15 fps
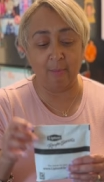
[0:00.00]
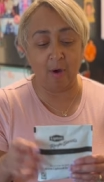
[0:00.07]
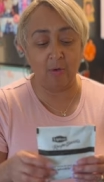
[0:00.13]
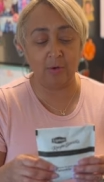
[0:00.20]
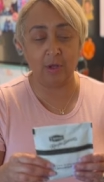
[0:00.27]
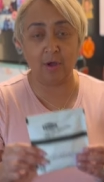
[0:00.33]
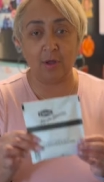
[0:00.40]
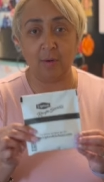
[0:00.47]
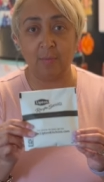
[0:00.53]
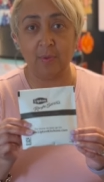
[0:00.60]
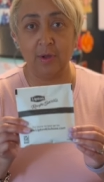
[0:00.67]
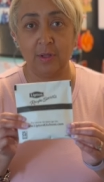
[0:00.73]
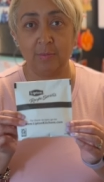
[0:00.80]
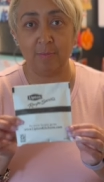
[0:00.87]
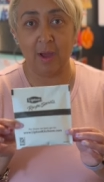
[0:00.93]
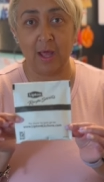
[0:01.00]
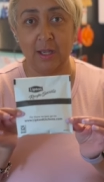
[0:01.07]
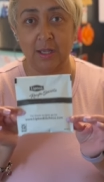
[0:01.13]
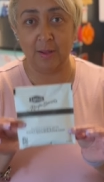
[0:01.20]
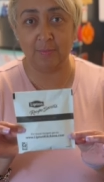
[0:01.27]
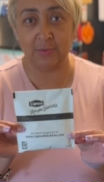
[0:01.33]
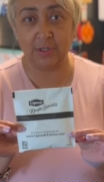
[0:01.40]
only gonna put my
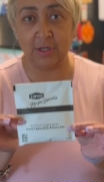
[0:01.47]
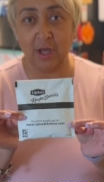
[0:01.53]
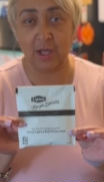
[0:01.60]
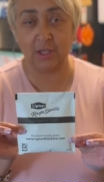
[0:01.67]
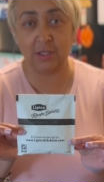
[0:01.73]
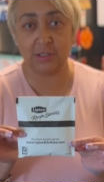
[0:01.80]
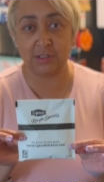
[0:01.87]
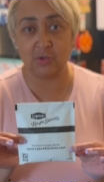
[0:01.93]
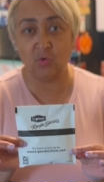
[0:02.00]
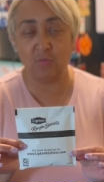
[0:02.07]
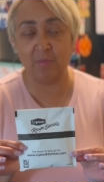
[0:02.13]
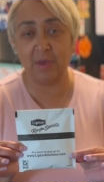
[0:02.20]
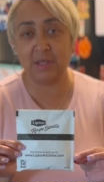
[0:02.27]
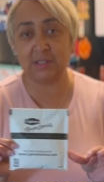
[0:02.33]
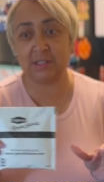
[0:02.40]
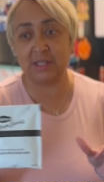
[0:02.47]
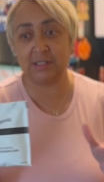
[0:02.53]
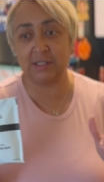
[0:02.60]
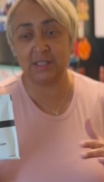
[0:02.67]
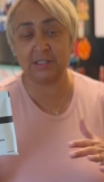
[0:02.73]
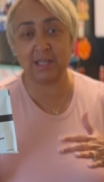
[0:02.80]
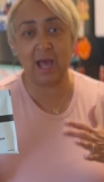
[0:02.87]
Lipton onion soup mix because
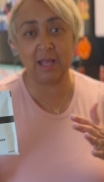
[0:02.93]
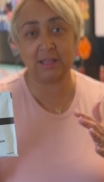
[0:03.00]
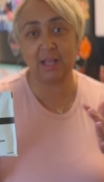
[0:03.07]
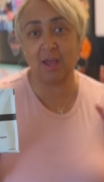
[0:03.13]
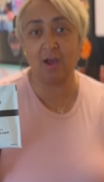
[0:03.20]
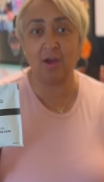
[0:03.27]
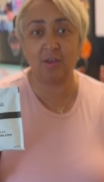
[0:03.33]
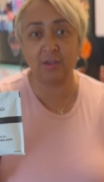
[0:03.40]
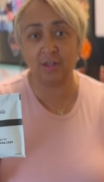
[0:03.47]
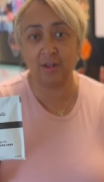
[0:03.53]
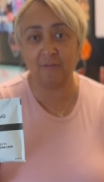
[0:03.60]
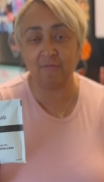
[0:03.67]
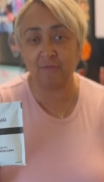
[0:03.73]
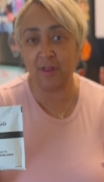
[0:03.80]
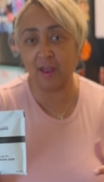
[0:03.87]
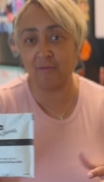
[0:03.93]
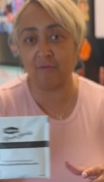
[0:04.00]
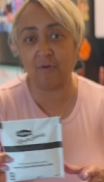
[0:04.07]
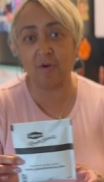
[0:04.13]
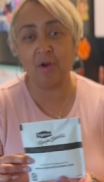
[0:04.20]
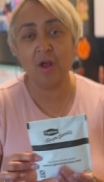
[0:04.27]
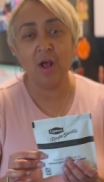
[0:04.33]
it's got that oniony
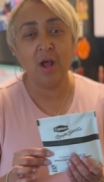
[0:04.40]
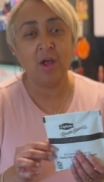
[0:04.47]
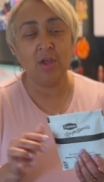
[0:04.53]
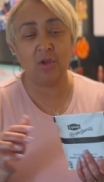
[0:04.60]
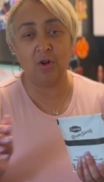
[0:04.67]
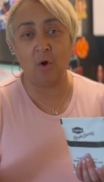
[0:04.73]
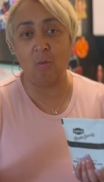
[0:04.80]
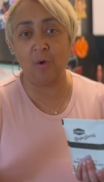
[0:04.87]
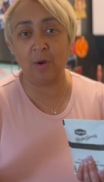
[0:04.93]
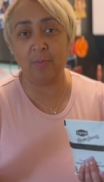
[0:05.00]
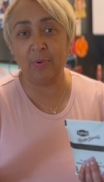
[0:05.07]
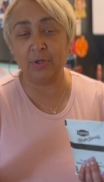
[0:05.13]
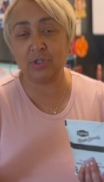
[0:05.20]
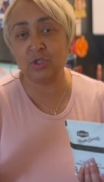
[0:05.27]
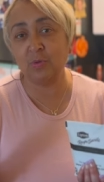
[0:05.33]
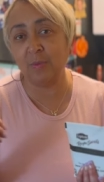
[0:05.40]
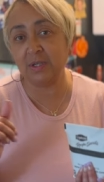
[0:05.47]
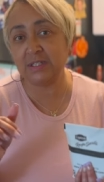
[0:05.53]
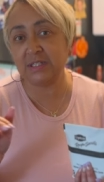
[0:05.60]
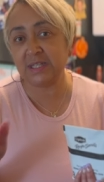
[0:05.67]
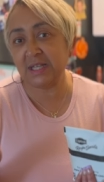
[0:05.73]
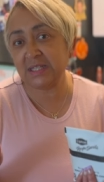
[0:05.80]
flavor. You don't wanna put too much
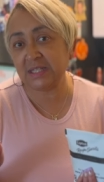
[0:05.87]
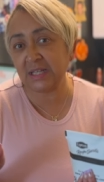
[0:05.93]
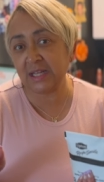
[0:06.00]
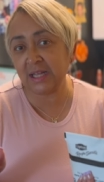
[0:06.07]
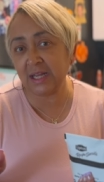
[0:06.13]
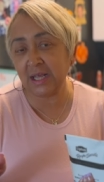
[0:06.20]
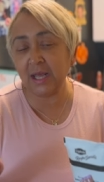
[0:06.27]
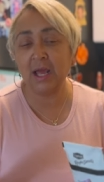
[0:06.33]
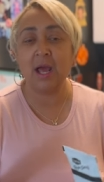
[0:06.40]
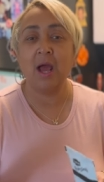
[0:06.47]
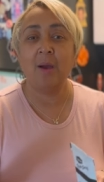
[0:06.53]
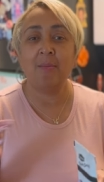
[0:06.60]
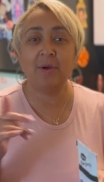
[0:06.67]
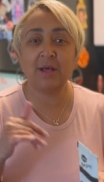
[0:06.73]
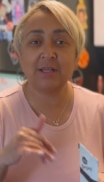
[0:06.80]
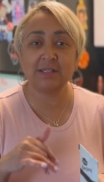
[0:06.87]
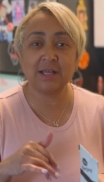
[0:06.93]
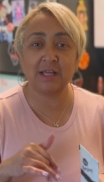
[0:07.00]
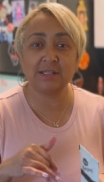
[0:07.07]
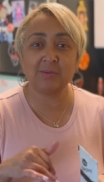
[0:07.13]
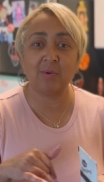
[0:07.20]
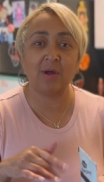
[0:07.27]
seasoning in it because
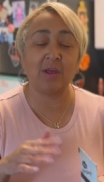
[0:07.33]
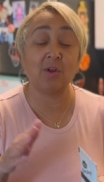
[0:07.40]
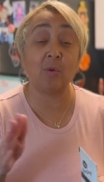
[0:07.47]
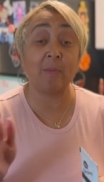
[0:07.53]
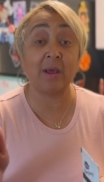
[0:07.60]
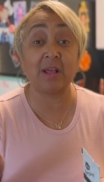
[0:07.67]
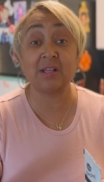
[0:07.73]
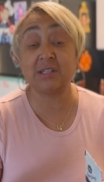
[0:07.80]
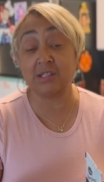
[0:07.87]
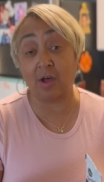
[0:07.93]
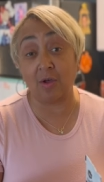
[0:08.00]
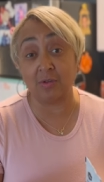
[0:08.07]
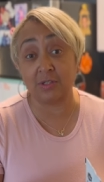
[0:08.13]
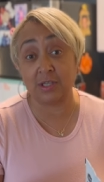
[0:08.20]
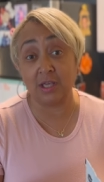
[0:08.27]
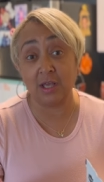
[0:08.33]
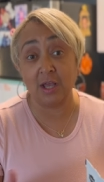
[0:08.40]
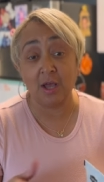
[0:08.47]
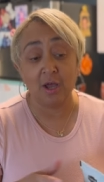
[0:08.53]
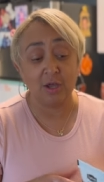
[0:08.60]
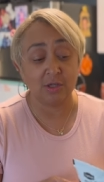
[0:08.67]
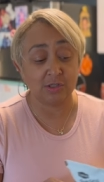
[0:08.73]
guess what, it'll make it salty.
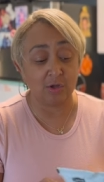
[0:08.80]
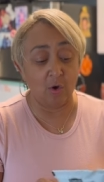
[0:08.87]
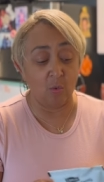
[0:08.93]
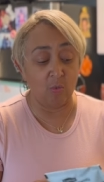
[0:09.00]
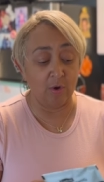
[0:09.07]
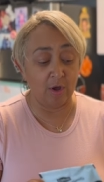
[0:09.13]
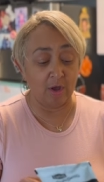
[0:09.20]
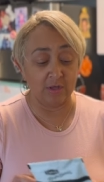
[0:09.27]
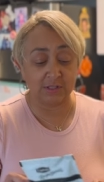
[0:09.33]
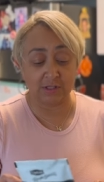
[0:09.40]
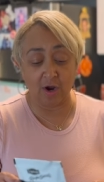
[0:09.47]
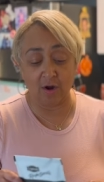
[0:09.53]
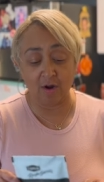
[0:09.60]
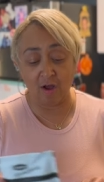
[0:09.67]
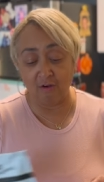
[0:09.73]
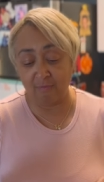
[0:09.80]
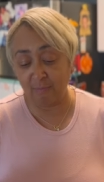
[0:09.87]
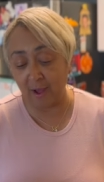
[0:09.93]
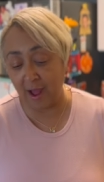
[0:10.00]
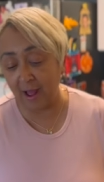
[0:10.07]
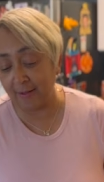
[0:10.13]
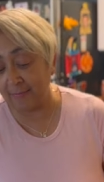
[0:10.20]
So we're gonna start off
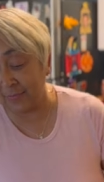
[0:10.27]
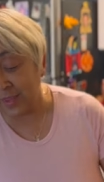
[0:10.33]
by